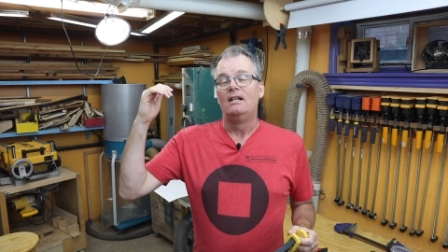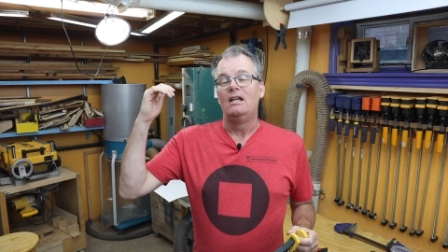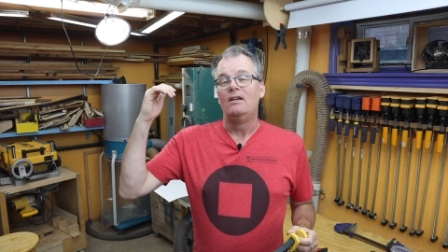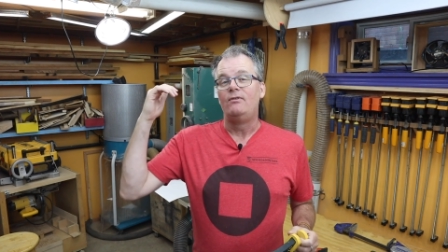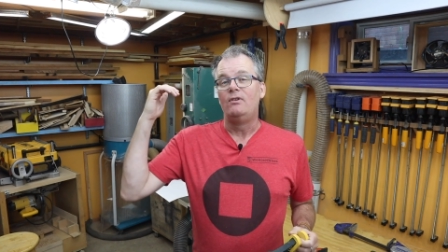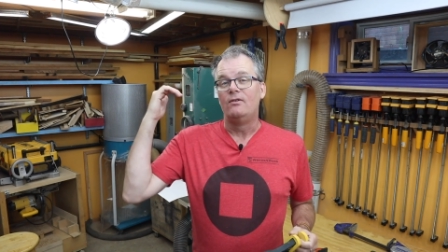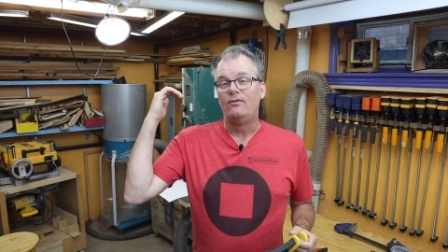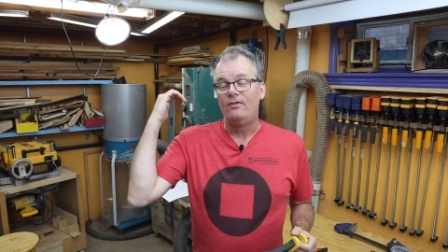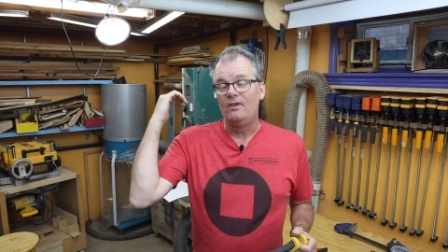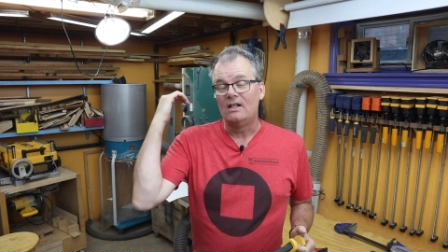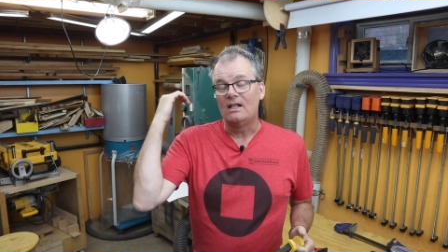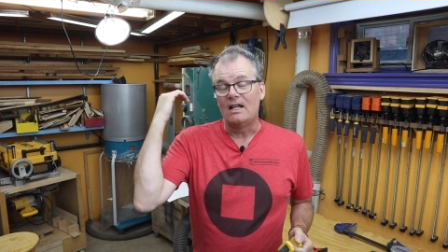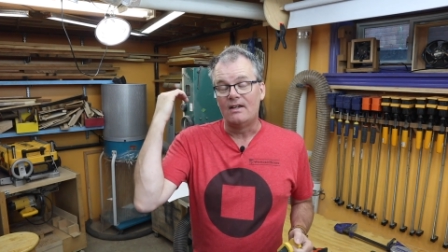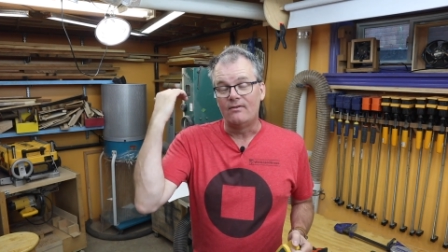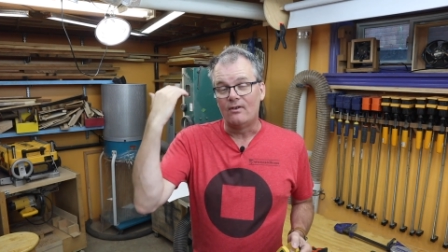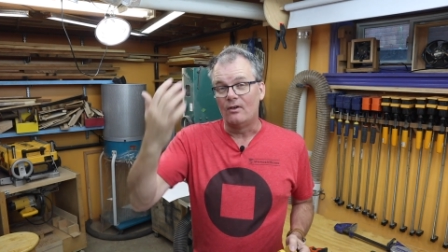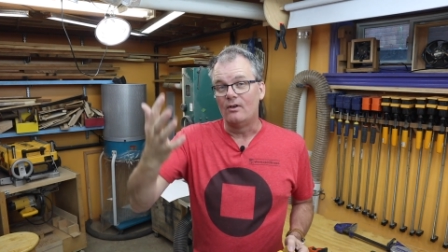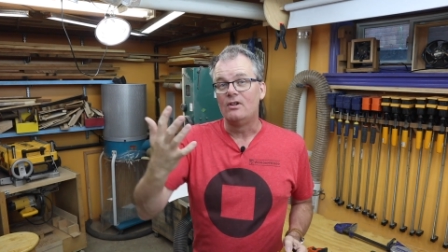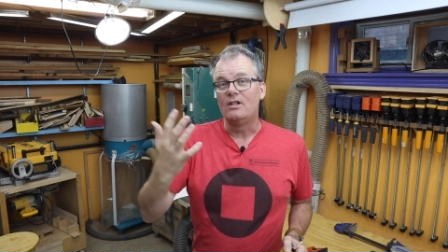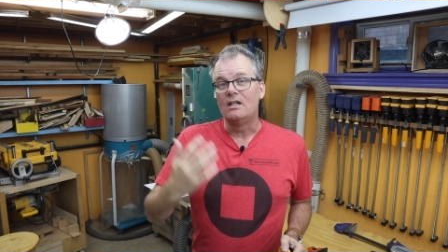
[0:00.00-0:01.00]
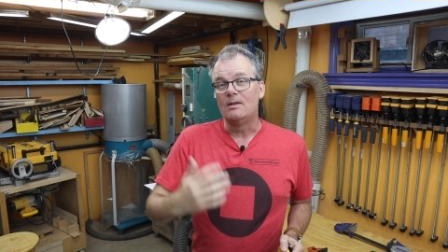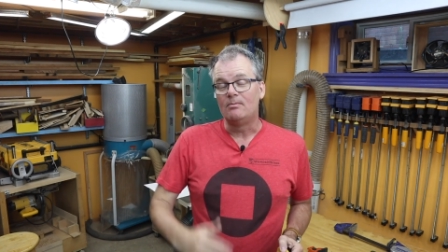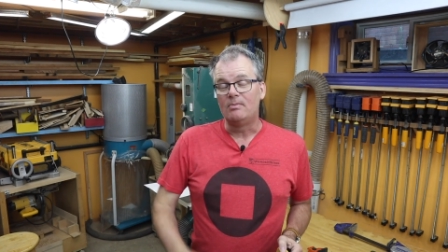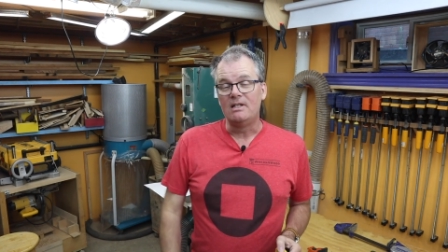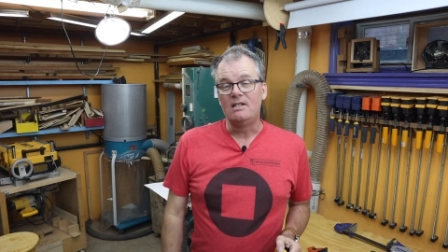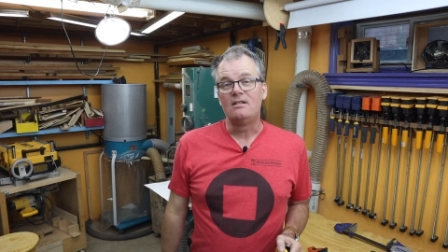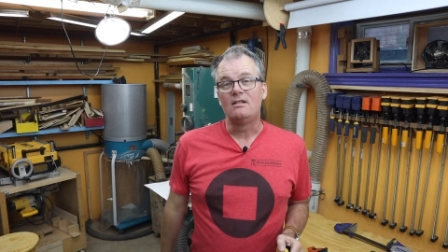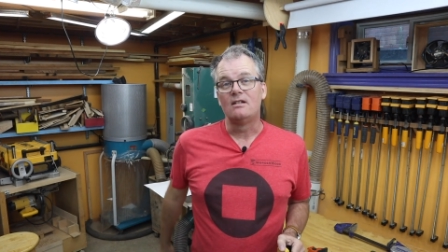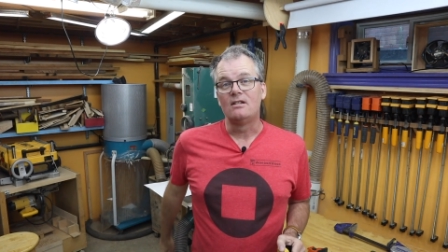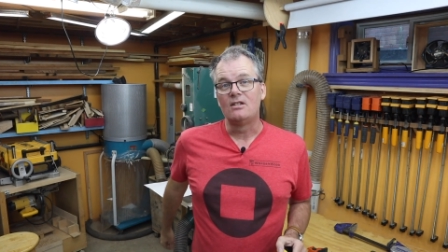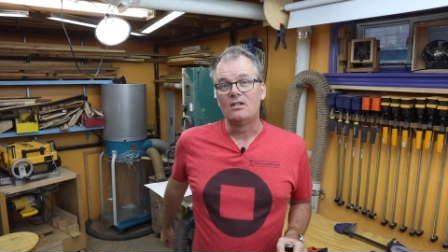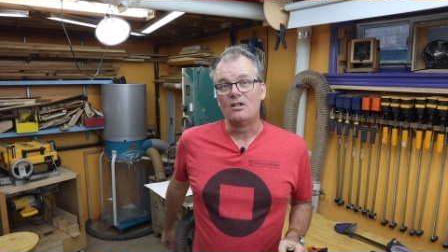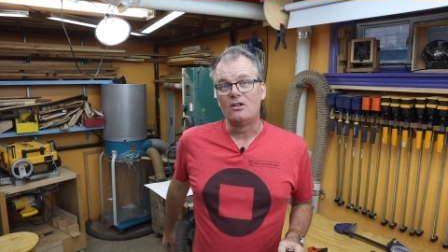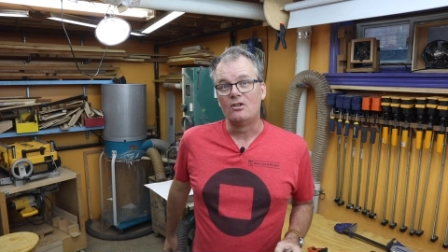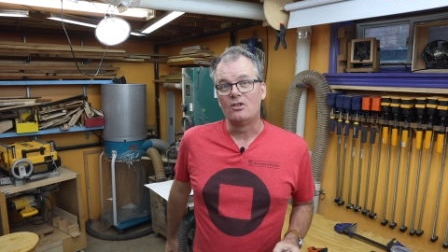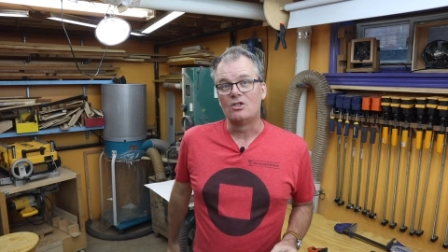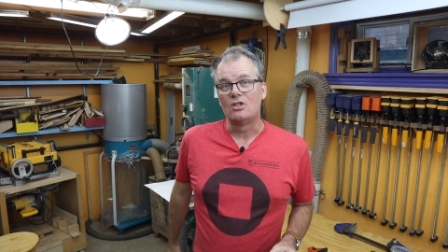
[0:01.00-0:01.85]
If you feel I've earned it, please consider